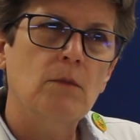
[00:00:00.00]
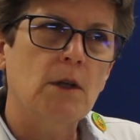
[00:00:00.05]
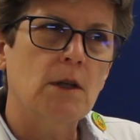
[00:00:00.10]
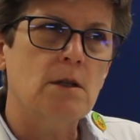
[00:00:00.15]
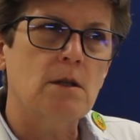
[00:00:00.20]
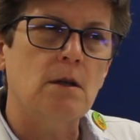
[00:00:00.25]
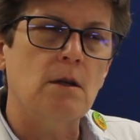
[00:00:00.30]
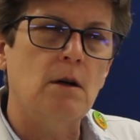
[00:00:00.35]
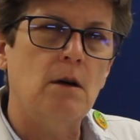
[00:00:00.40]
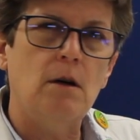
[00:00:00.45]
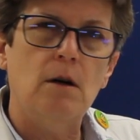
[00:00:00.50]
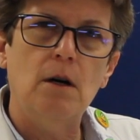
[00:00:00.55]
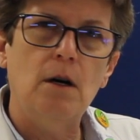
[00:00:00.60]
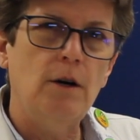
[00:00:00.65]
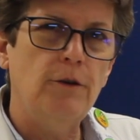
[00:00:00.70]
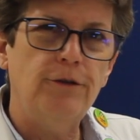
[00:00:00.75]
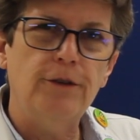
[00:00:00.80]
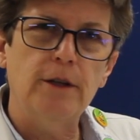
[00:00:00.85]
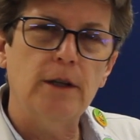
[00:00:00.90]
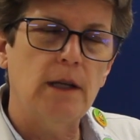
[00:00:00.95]
It's an
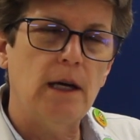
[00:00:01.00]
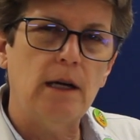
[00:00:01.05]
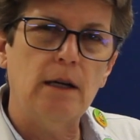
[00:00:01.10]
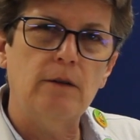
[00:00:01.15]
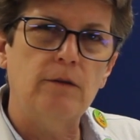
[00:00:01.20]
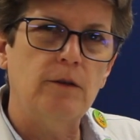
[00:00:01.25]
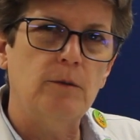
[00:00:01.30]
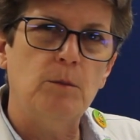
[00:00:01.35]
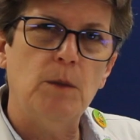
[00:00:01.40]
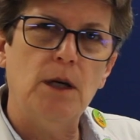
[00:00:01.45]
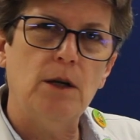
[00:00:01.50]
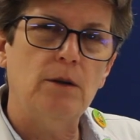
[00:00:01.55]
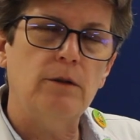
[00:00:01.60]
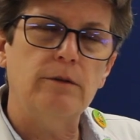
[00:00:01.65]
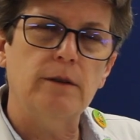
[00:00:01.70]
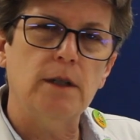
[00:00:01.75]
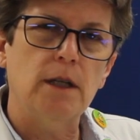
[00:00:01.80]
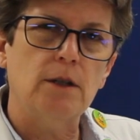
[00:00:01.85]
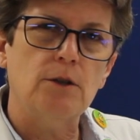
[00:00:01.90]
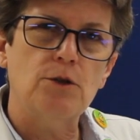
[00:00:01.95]
awful lot of amount
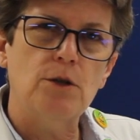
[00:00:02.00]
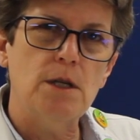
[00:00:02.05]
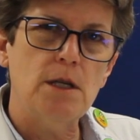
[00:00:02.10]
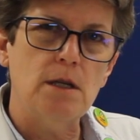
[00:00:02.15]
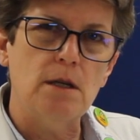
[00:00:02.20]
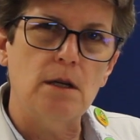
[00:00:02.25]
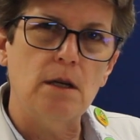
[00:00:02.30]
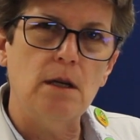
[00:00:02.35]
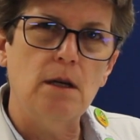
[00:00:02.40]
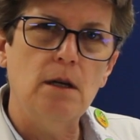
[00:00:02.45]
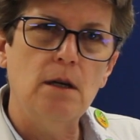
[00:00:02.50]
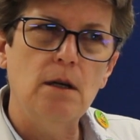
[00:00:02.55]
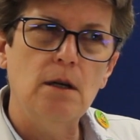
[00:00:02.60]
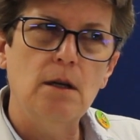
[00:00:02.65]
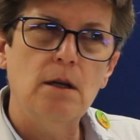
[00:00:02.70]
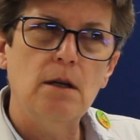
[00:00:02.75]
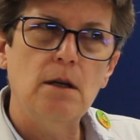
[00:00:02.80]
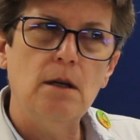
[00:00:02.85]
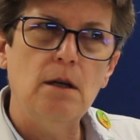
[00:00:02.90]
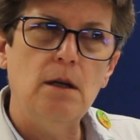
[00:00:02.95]
of electricity
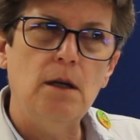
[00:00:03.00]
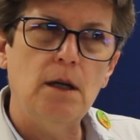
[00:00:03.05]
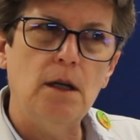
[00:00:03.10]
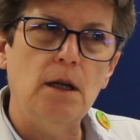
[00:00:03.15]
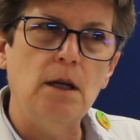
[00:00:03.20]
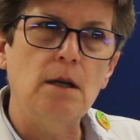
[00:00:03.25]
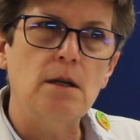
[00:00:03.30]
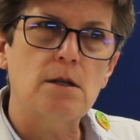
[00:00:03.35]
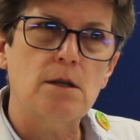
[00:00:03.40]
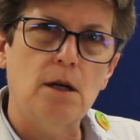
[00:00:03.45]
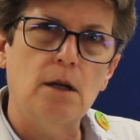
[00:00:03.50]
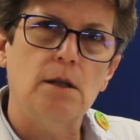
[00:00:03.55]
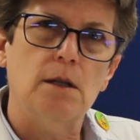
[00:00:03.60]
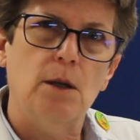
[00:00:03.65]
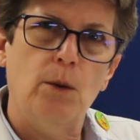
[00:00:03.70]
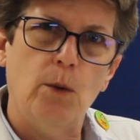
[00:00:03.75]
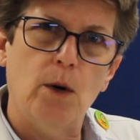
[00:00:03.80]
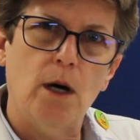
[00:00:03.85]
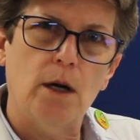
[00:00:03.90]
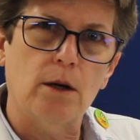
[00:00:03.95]
hitting
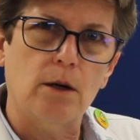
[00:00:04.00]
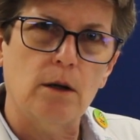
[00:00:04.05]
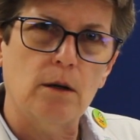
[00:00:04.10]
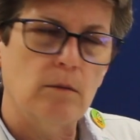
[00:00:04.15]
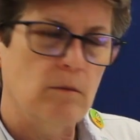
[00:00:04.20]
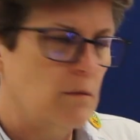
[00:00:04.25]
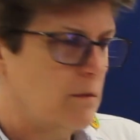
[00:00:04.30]
salty water.